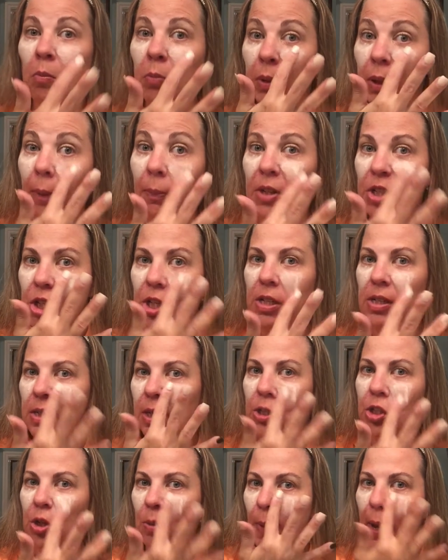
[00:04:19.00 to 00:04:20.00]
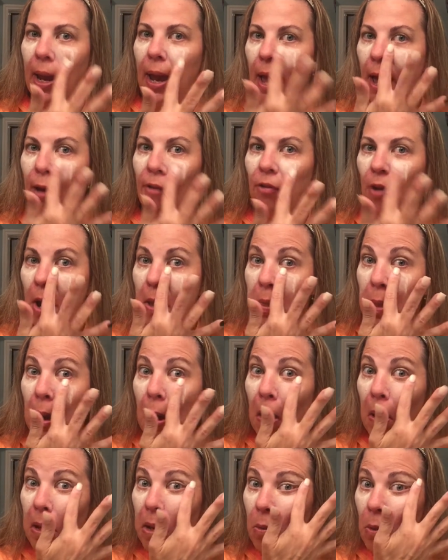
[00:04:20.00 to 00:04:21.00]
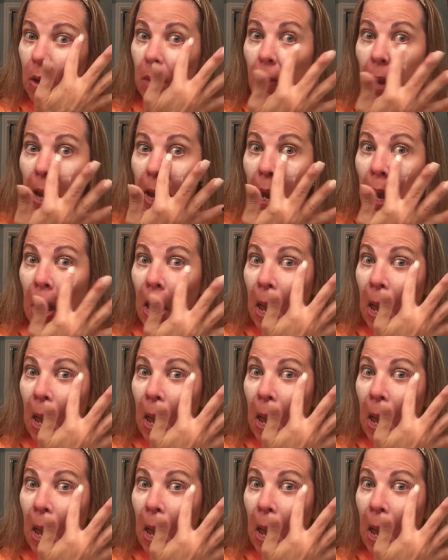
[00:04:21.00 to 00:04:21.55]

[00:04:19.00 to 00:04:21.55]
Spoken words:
blemishes that you may have right there. You want to make